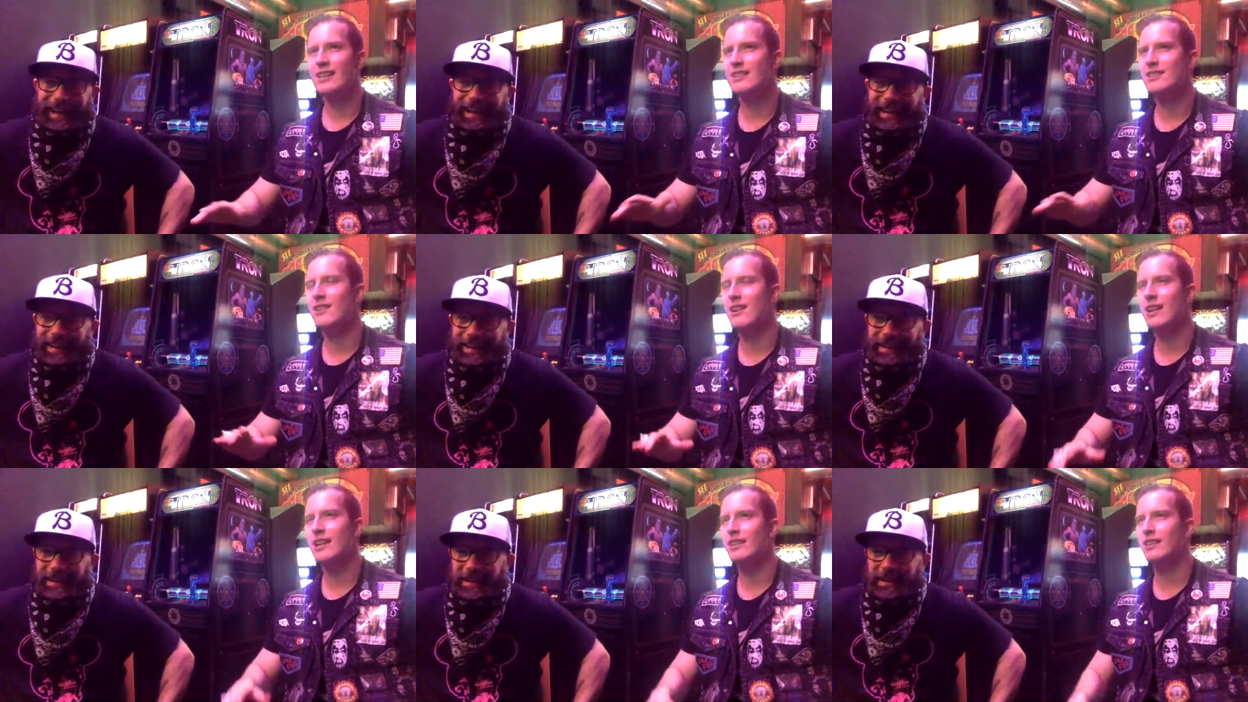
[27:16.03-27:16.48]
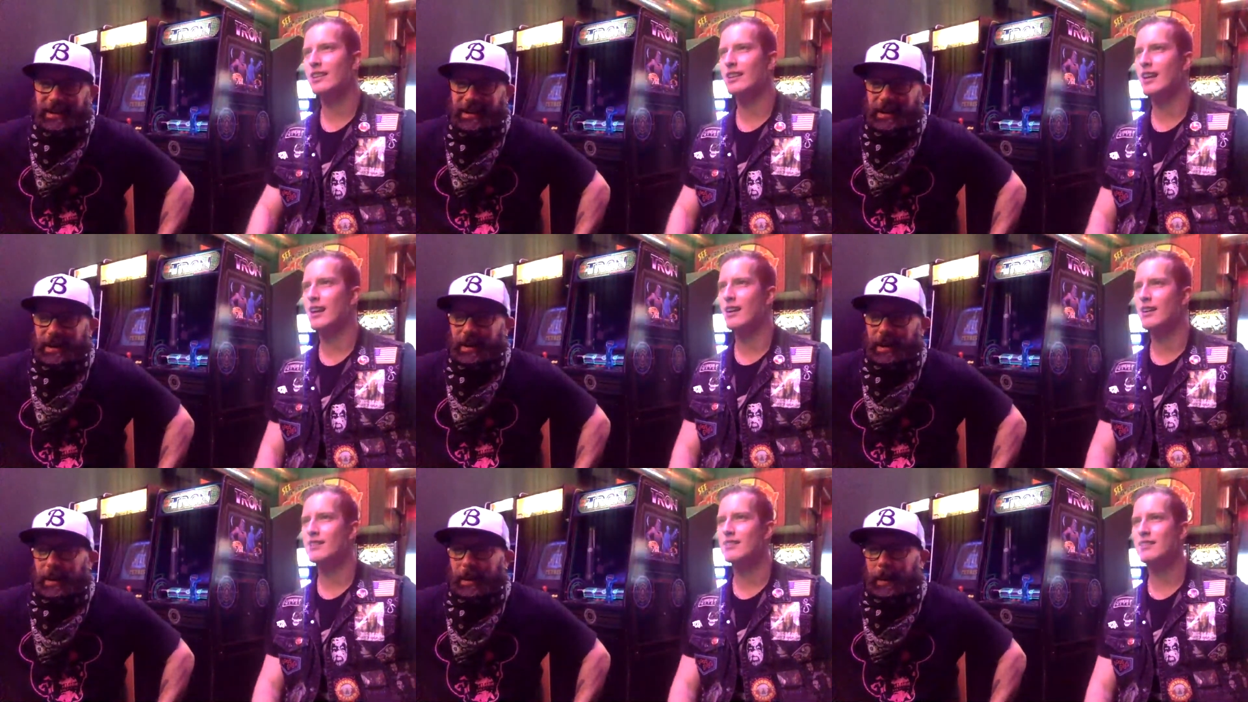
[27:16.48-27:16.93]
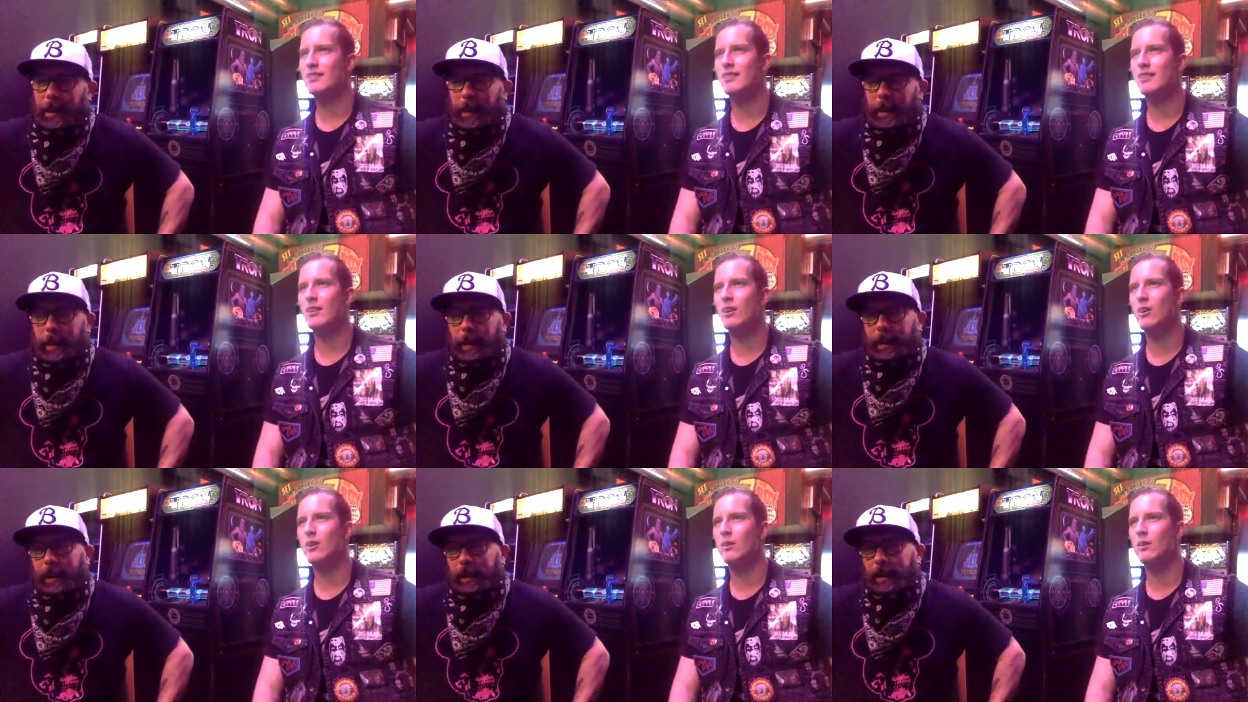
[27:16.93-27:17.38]
Speaker 1: Is there anything else?
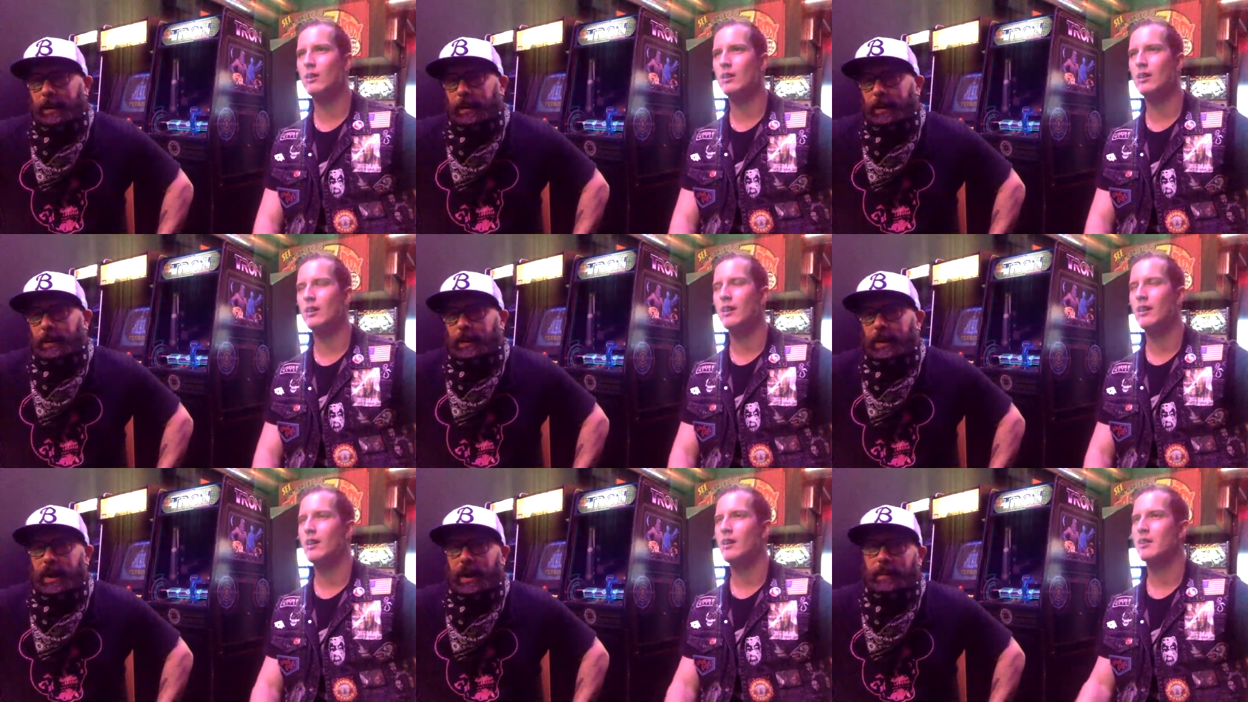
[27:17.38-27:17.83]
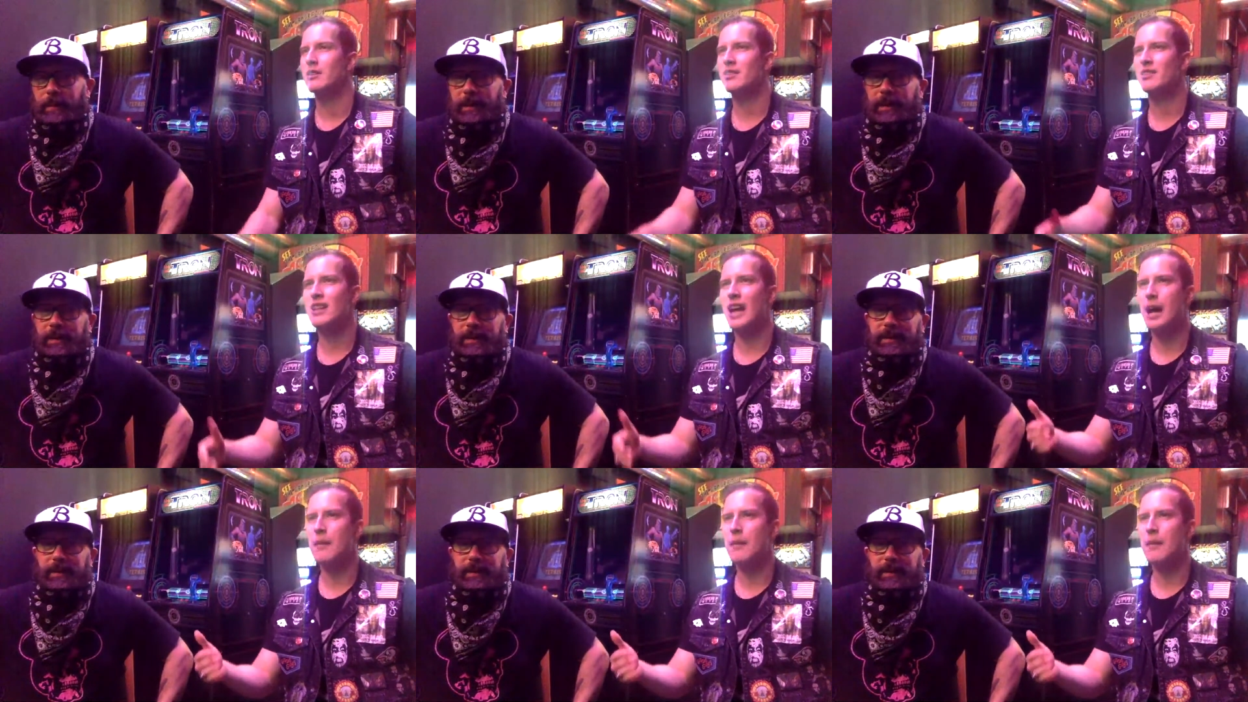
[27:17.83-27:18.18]
You know, well, I mean,